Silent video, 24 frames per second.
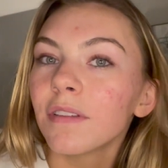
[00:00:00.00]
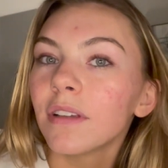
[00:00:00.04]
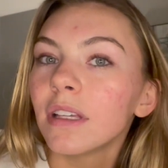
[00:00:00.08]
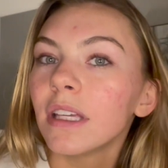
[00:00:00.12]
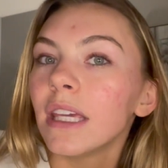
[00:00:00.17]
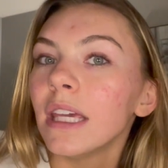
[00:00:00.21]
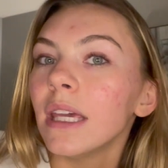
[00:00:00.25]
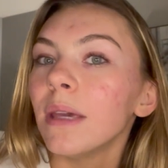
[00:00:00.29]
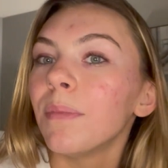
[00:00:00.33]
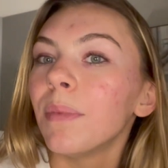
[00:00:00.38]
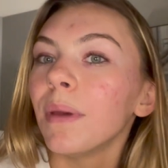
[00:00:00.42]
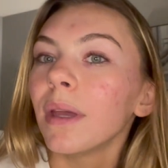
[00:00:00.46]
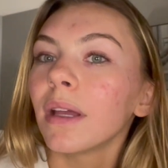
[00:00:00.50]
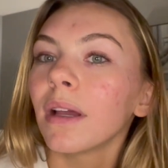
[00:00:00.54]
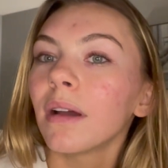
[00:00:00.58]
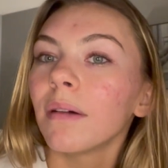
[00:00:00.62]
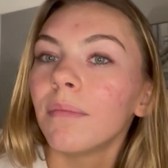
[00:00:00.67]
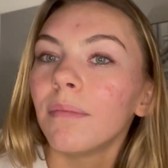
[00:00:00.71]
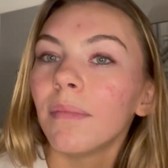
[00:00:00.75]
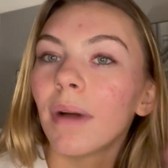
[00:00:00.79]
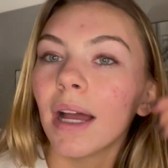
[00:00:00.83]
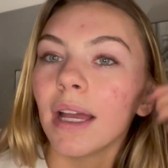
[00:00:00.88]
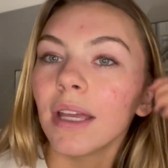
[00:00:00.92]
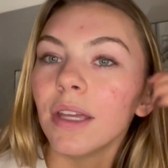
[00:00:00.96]
keeping
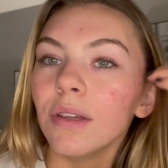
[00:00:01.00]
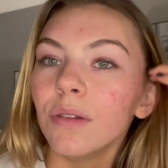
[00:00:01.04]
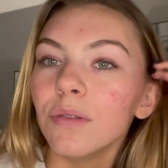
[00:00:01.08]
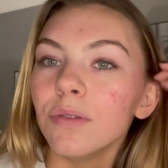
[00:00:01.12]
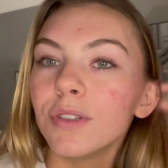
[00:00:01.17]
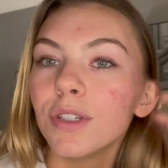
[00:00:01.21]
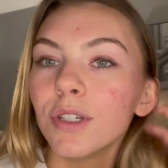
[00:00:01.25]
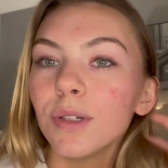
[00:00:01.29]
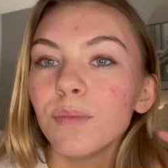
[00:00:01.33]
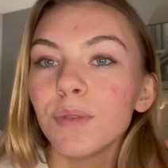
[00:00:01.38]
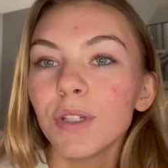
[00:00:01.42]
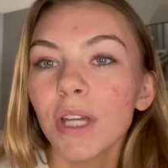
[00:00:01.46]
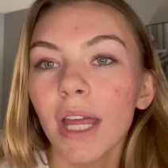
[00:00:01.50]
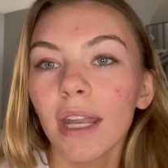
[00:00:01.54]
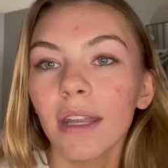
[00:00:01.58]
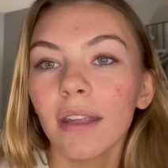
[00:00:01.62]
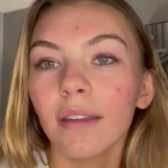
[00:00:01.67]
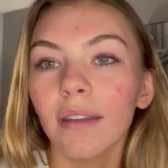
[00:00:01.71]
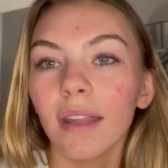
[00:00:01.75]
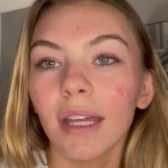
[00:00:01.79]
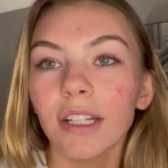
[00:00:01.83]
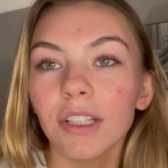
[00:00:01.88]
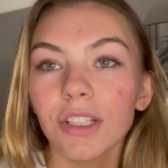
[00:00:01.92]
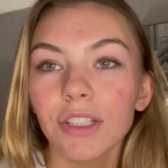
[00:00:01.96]
my YouTube channel
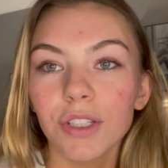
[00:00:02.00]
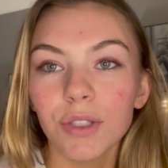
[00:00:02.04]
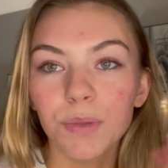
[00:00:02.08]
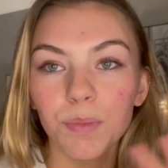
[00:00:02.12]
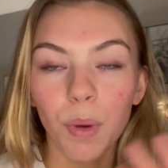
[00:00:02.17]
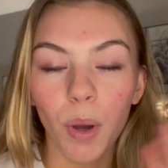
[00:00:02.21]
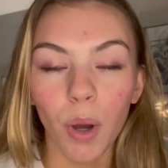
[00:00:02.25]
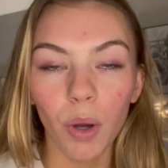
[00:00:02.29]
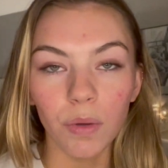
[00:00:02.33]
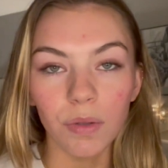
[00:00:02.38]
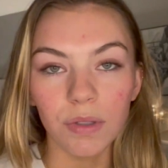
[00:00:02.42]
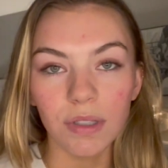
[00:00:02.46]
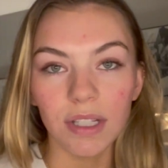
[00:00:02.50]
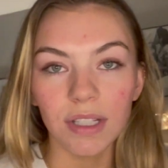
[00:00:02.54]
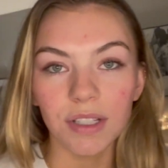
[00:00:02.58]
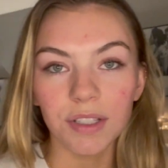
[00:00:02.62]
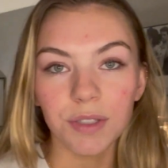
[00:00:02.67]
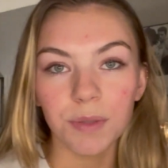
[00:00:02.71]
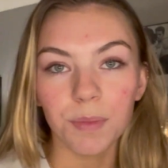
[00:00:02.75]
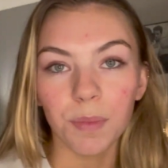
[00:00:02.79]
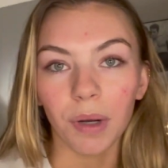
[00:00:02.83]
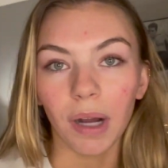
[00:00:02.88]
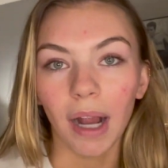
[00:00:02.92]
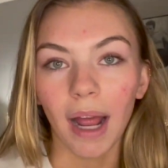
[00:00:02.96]
like just posting
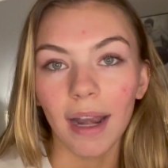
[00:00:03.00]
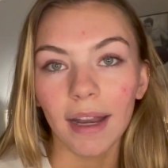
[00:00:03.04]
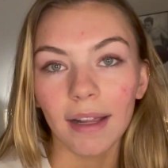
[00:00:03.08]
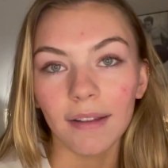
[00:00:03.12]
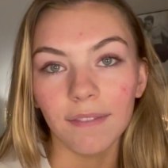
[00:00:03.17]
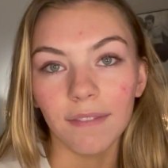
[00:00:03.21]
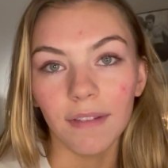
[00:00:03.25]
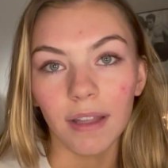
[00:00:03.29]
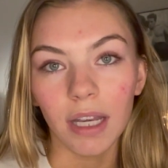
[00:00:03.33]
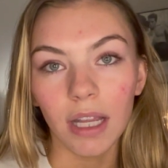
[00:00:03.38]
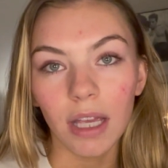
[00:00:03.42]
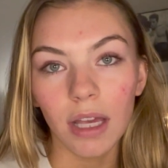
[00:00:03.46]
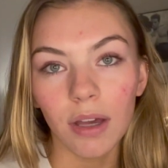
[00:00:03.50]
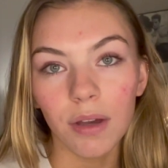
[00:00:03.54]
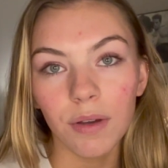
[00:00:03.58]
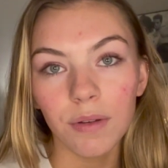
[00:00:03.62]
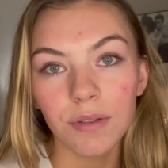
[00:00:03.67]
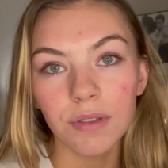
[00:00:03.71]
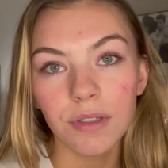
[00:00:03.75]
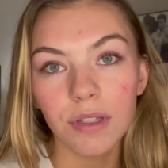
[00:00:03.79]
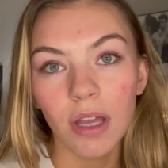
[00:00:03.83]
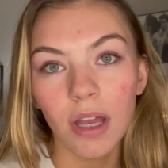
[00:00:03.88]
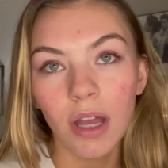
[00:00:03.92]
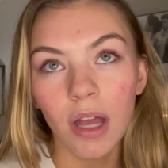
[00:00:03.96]
sporadic
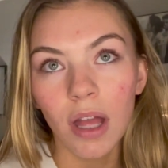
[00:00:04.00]
videos